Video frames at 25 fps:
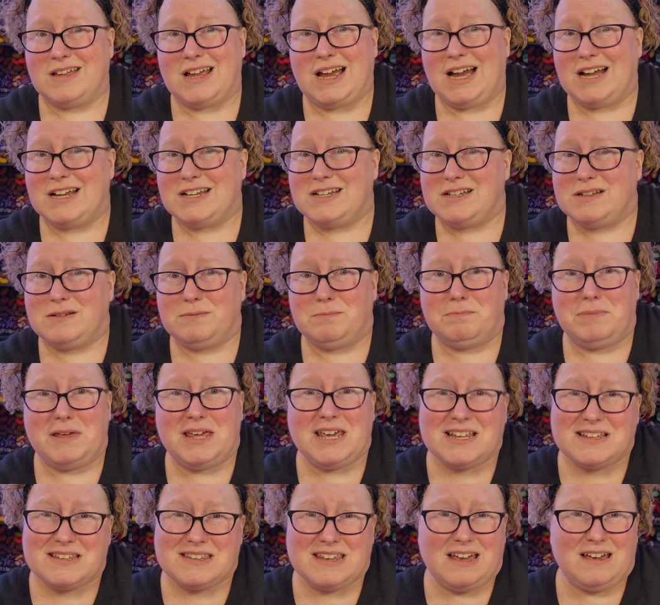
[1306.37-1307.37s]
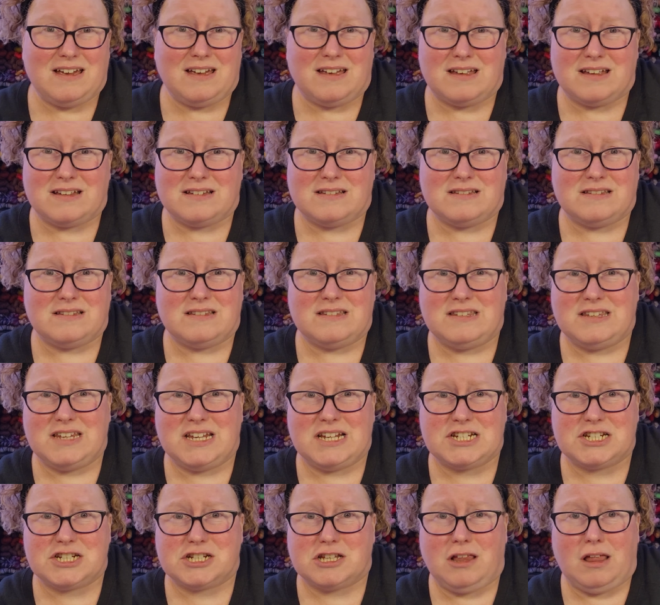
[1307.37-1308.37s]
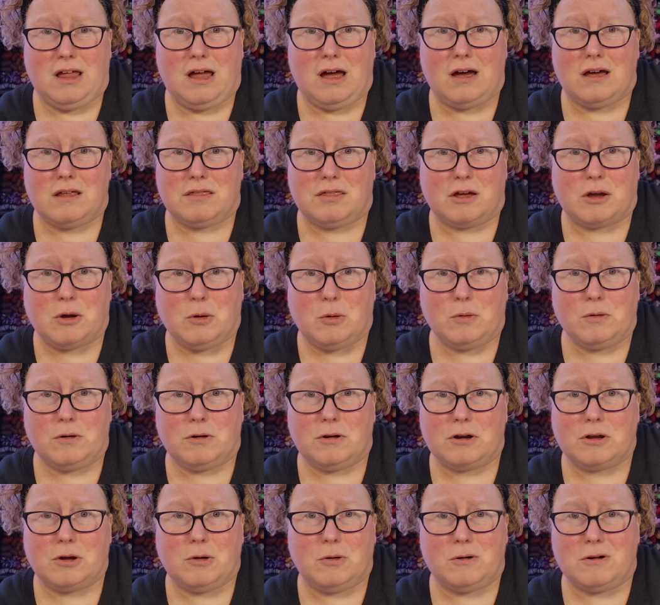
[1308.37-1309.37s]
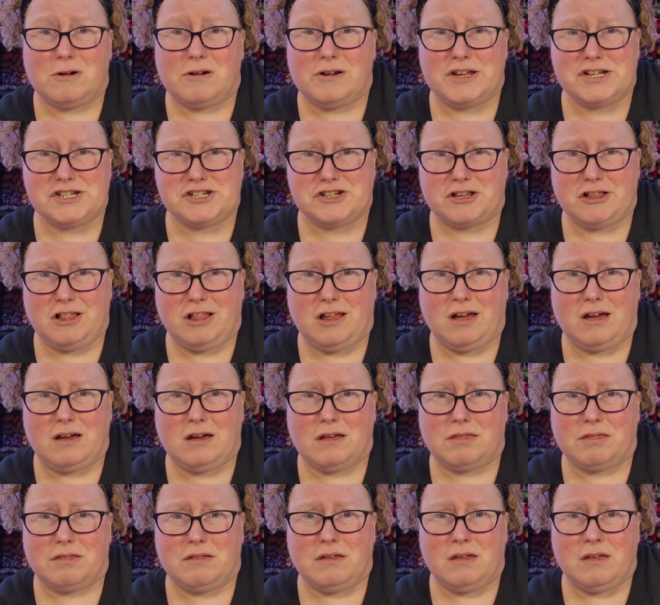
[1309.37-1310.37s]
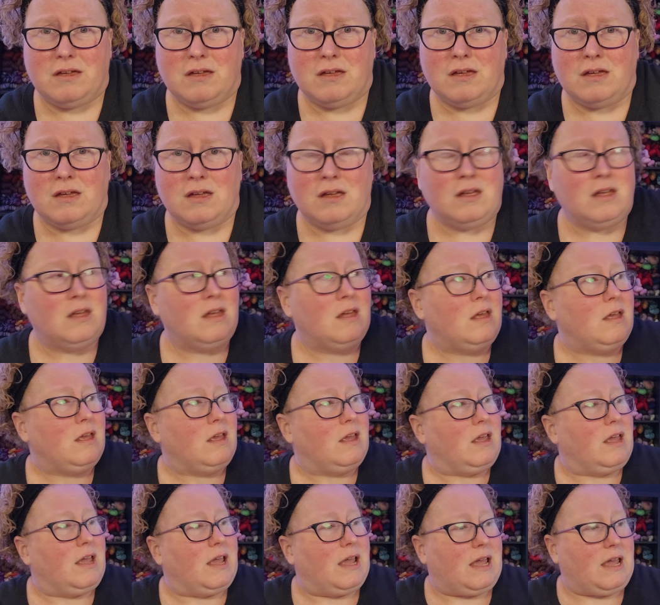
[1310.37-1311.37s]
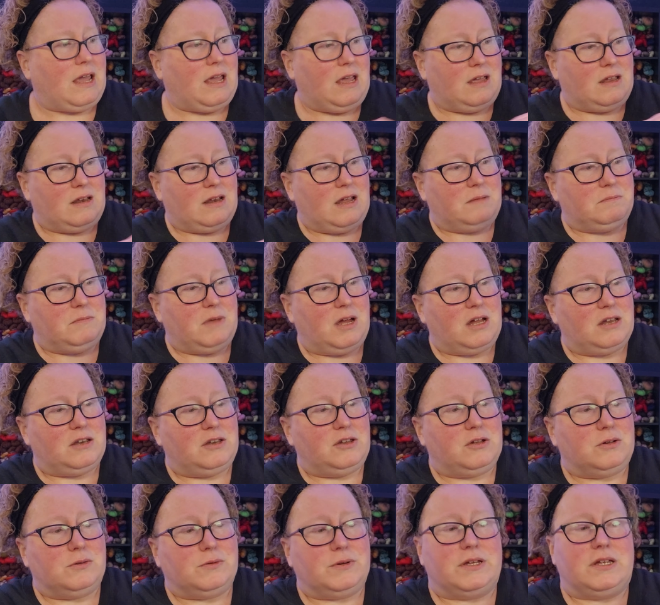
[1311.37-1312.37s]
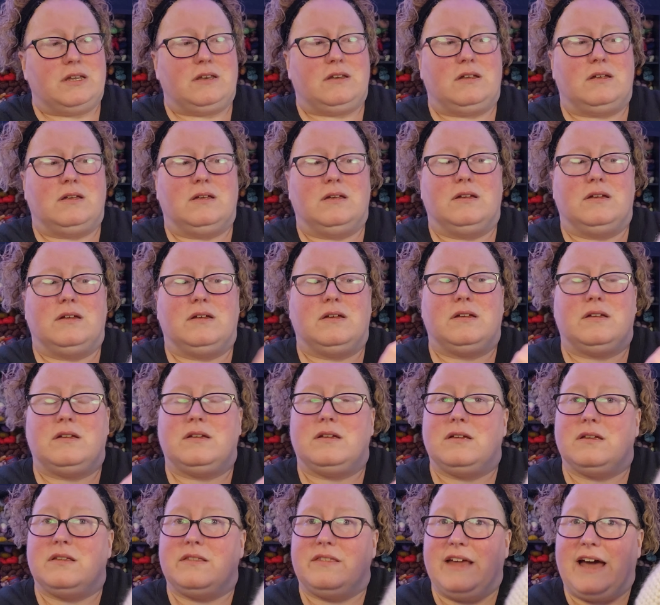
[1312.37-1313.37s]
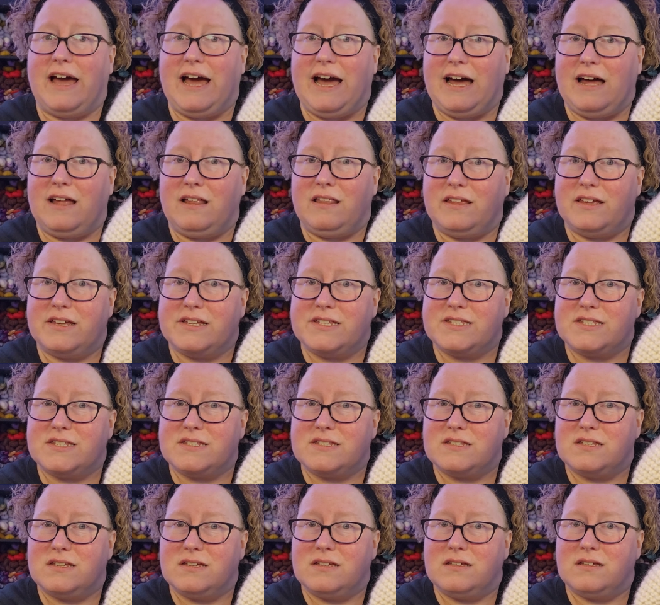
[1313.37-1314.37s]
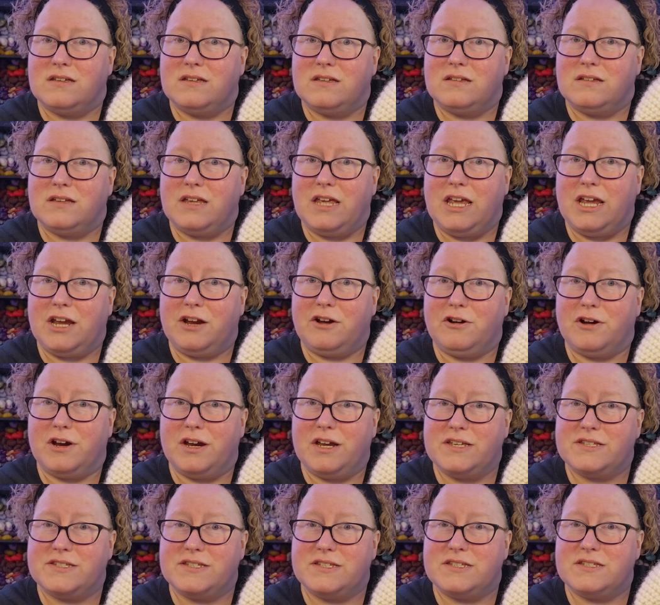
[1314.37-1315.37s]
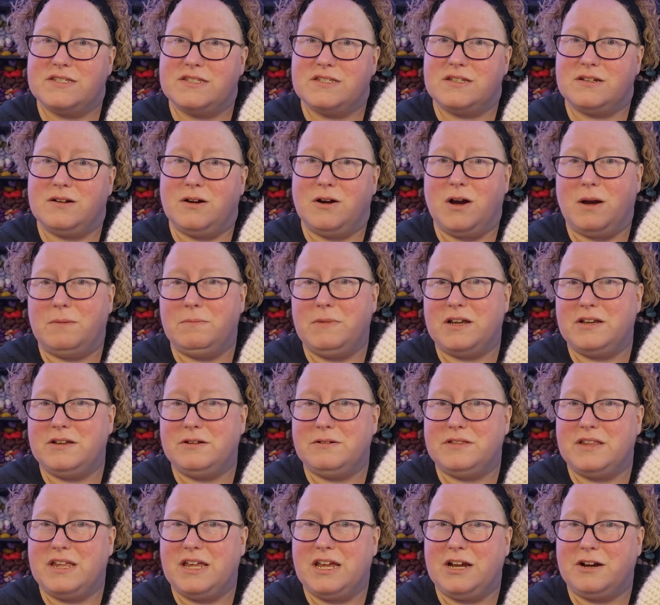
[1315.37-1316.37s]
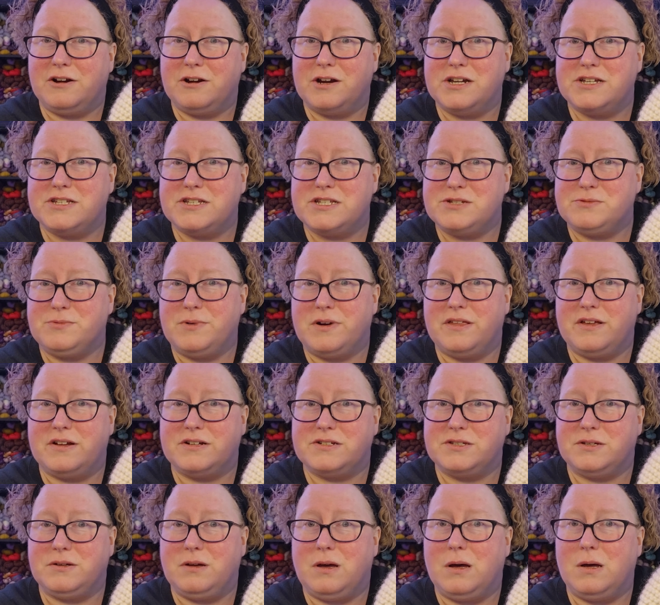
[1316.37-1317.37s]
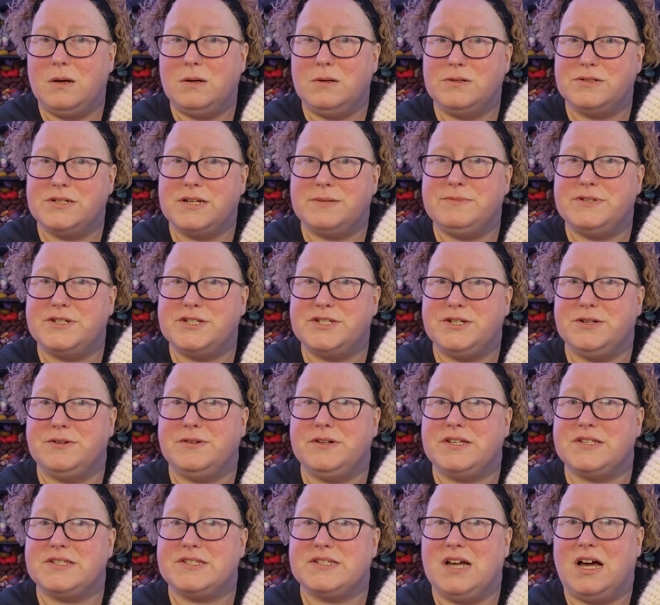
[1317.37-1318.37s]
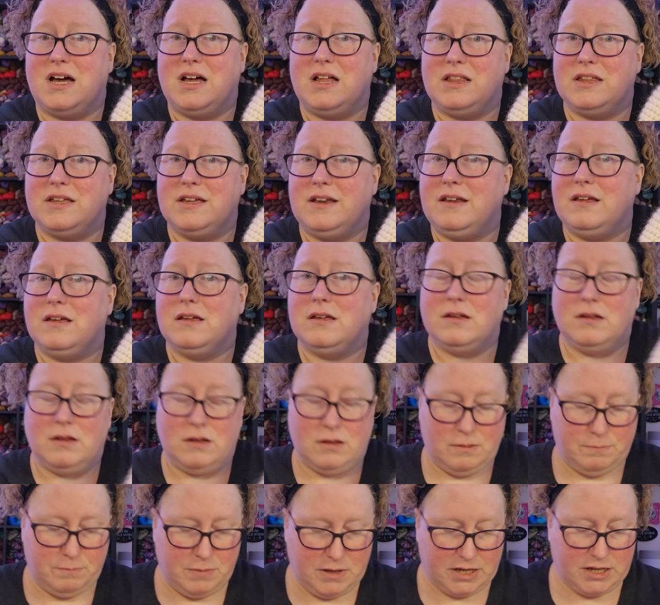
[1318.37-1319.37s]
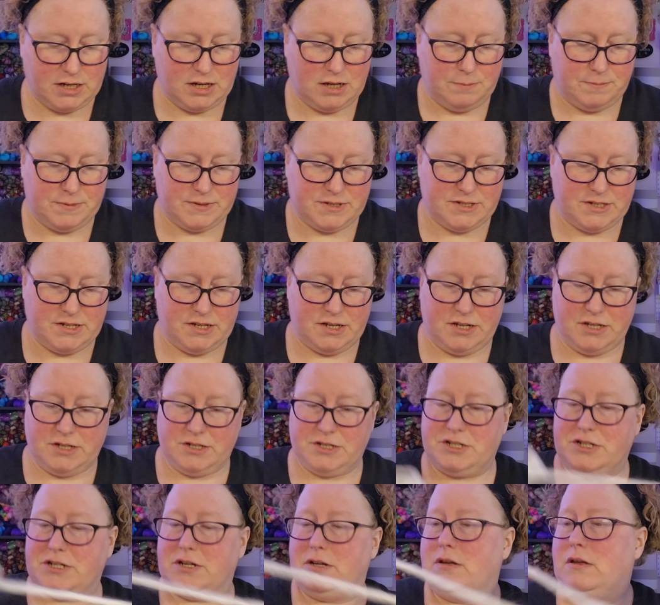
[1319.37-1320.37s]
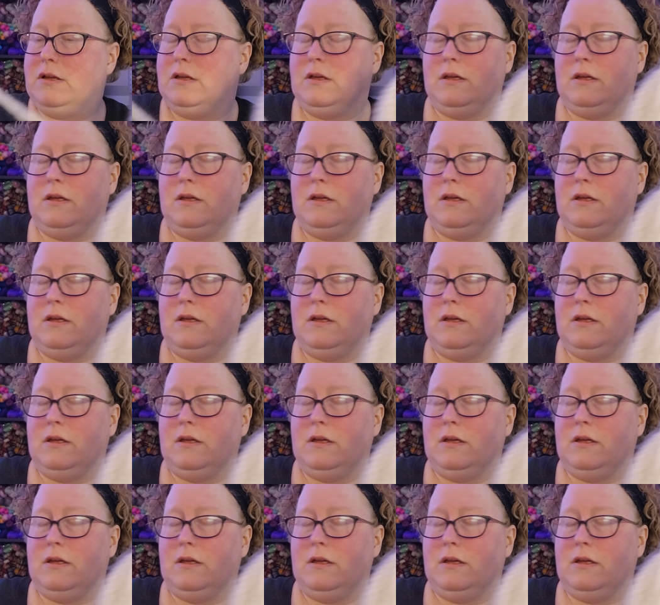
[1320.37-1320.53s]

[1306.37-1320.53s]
I picked a dishcloth, a corner-to-corner dishcloth, and I'm not doing the eyelets increases, or I'm not doing the increases where there's little holes. I'm just doing it solid, picking up a stitch.